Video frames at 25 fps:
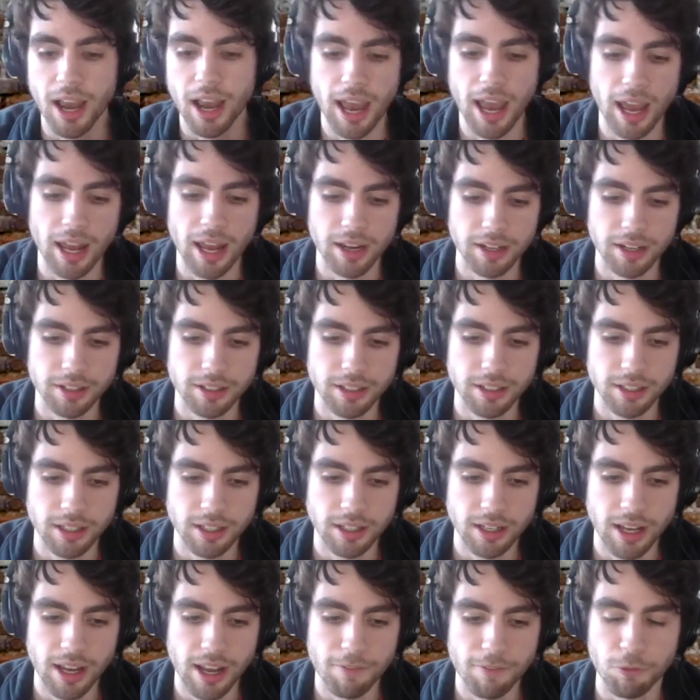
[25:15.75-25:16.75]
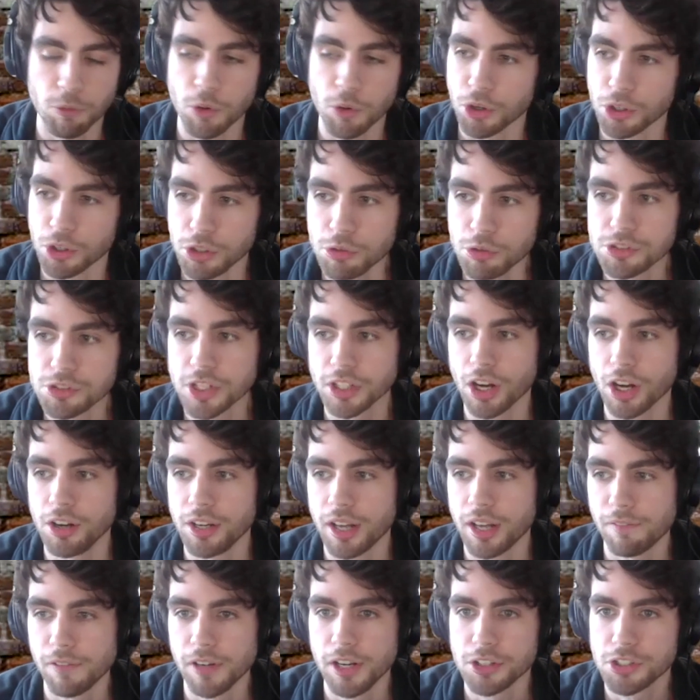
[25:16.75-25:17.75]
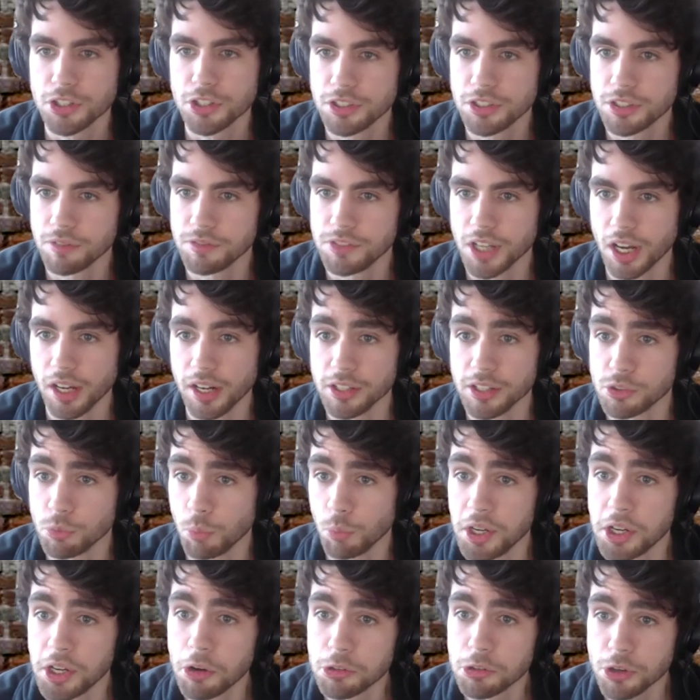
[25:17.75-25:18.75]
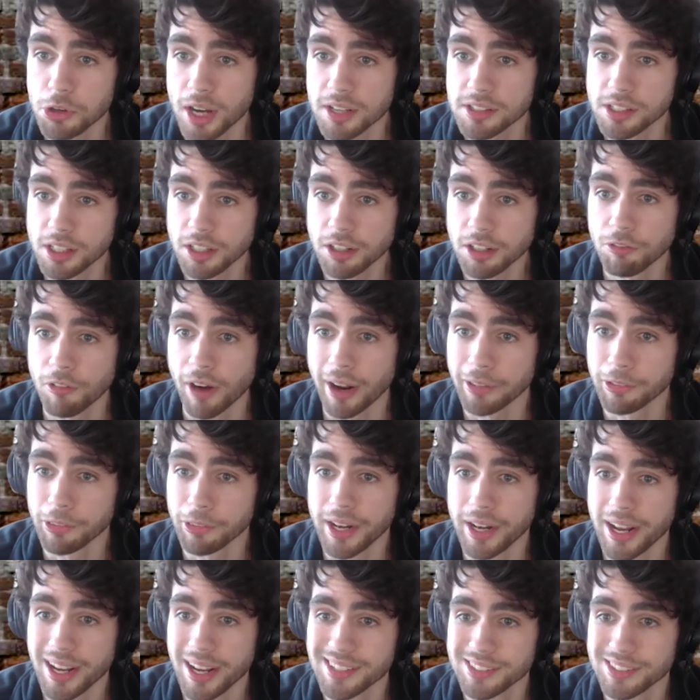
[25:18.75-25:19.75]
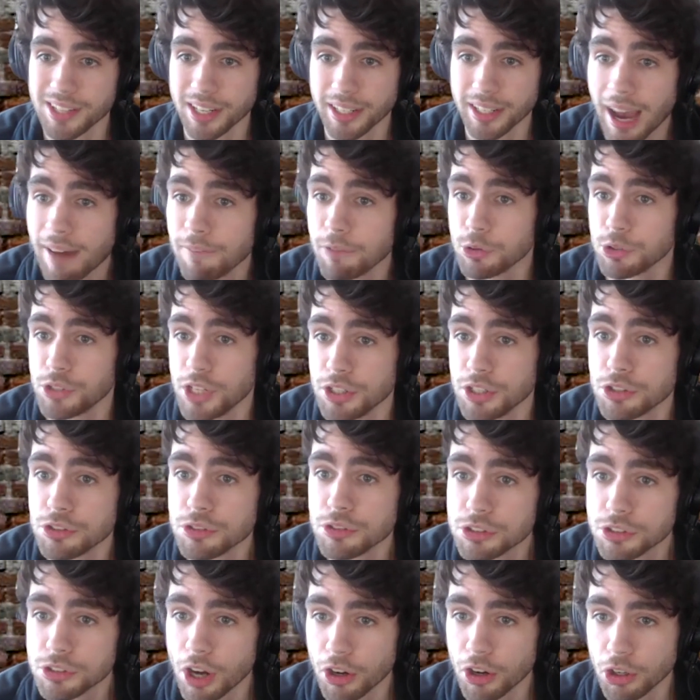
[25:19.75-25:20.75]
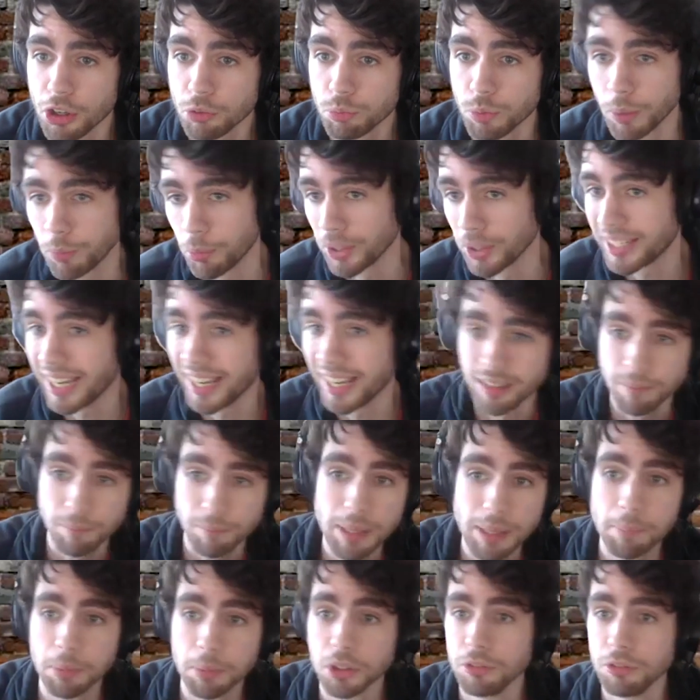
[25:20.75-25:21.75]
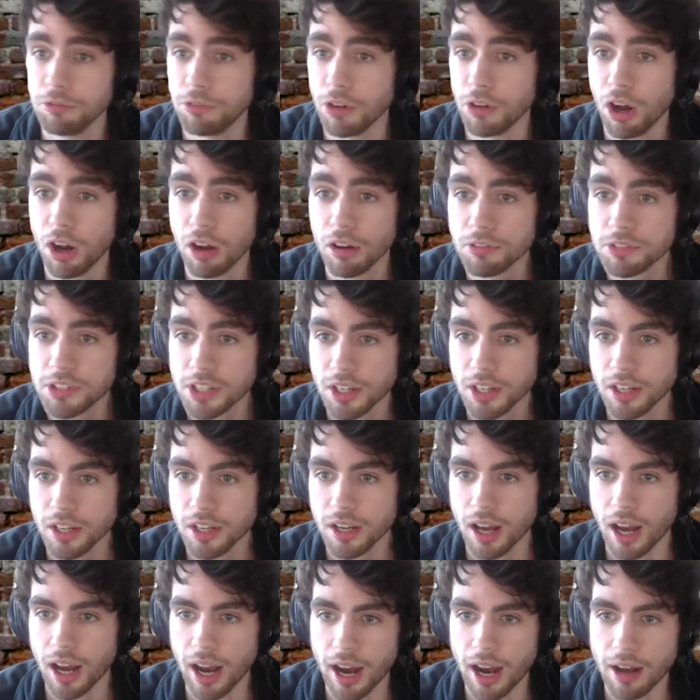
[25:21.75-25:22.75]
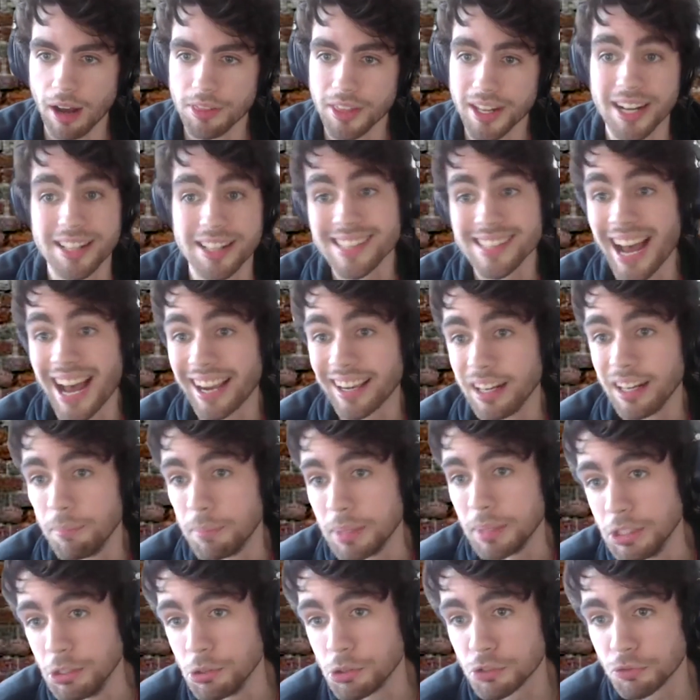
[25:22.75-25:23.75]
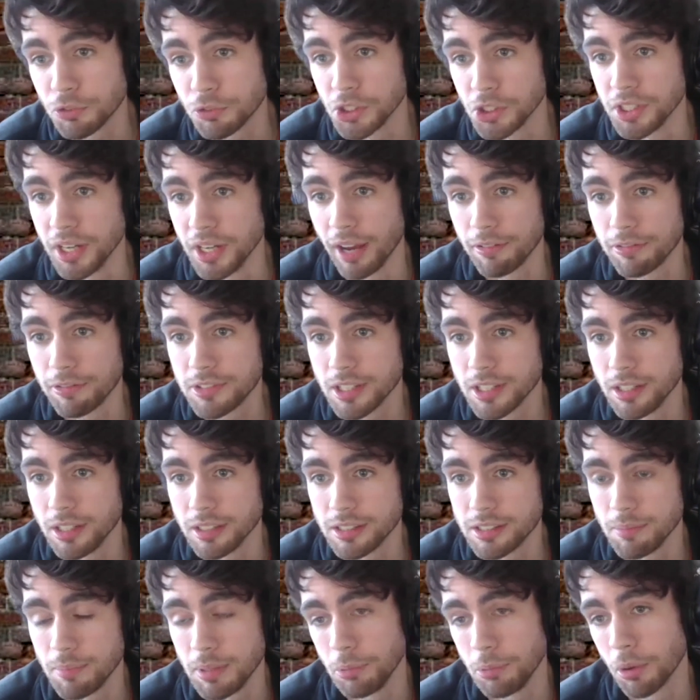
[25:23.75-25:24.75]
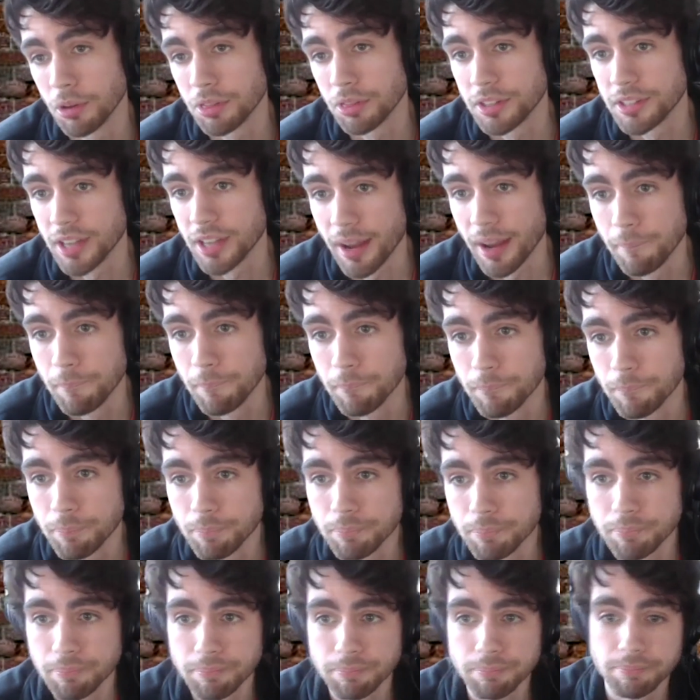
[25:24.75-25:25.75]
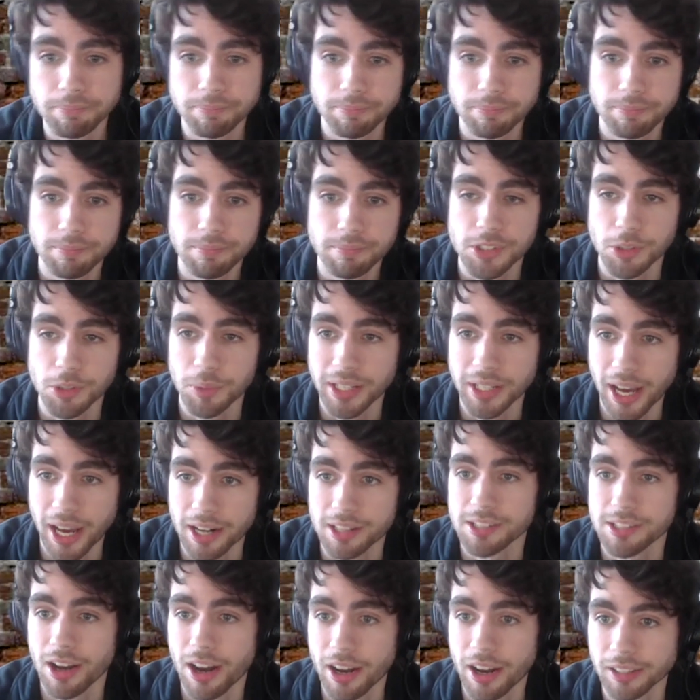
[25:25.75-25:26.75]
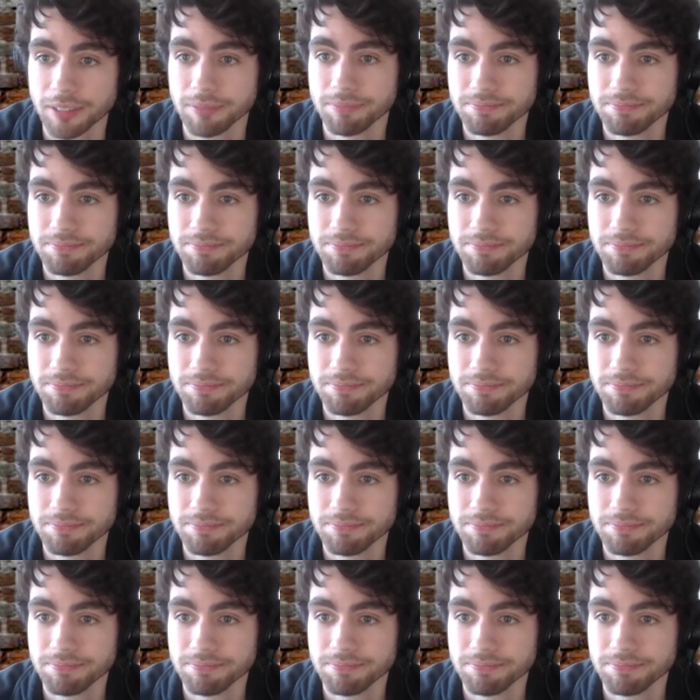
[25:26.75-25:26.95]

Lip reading: And if we're using our definitions of done as window dressing rather than as a conversation starter where we're getting people involved, then it's not going to be useful enough to be worth the time. So we got to talk.